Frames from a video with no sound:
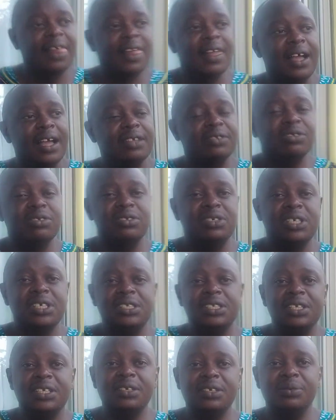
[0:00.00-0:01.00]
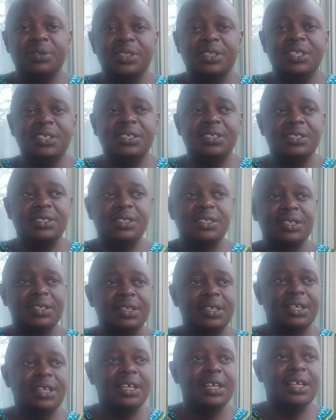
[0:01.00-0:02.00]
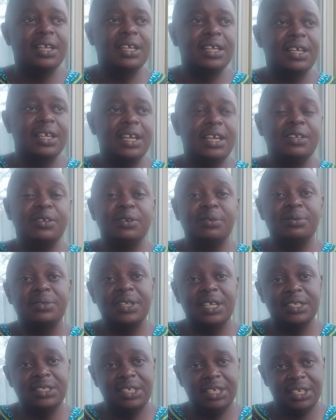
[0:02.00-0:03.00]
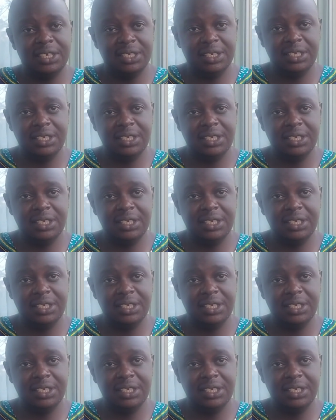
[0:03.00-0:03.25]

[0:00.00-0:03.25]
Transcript: associated with this kind of surgery.